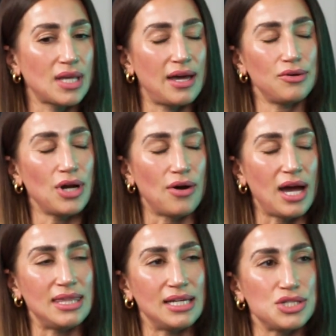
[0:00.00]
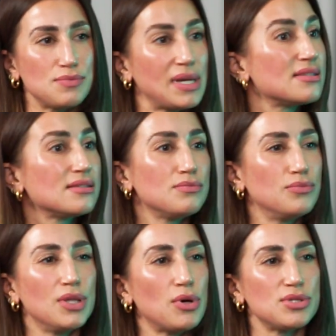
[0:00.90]
I don't know. I think it just makes
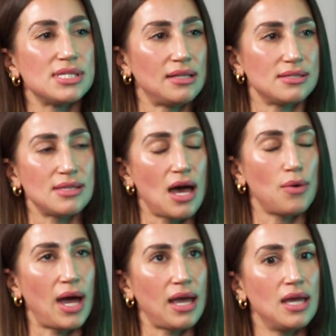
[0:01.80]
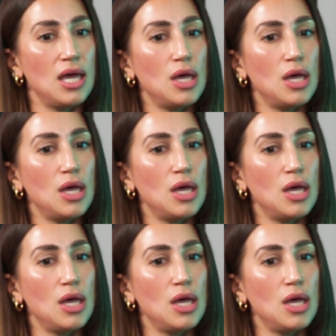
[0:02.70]
the most sense that way.